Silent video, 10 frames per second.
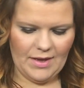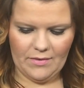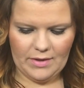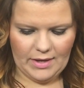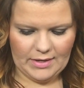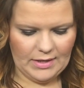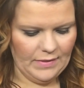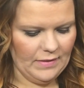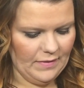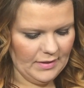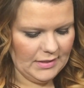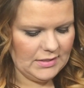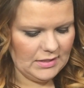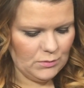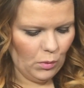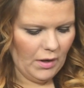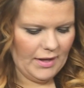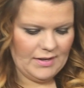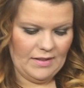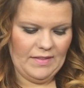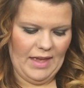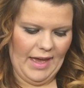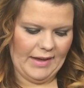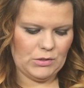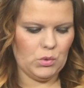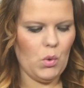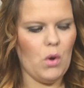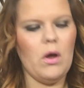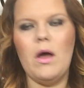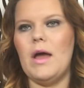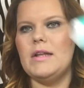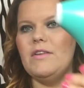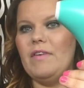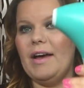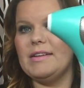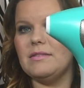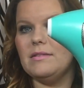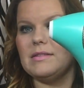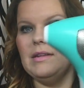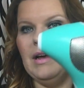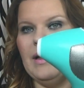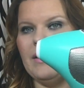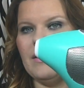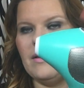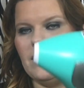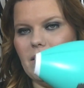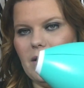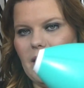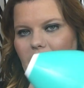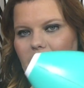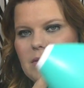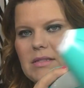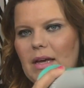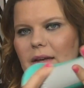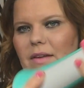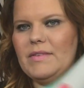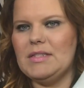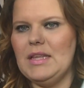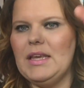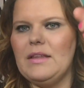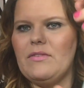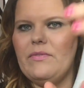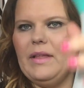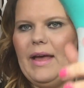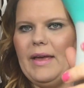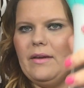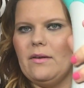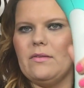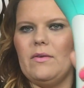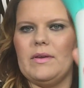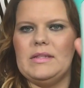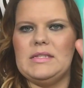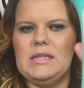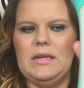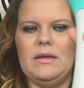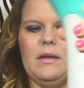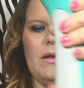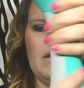Okay, and then this is what the actual device looks like. Outside of its thing, it's flat here so it can sit.